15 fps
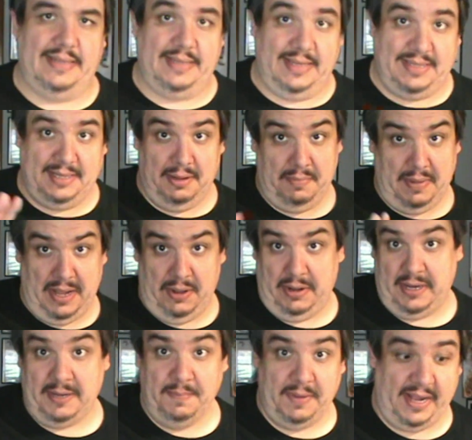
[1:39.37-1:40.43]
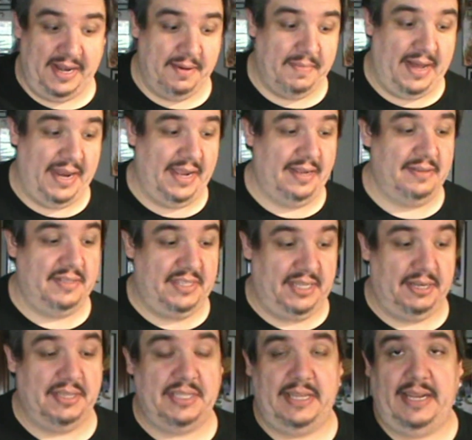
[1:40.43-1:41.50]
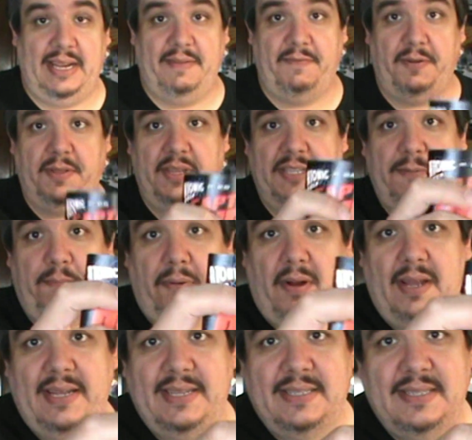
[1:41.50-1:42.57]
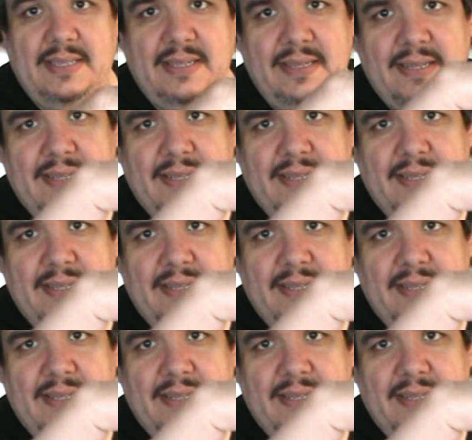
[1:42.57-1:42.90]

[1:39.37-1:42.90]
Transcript: That's not my only complaint about it, seriously. And for this price,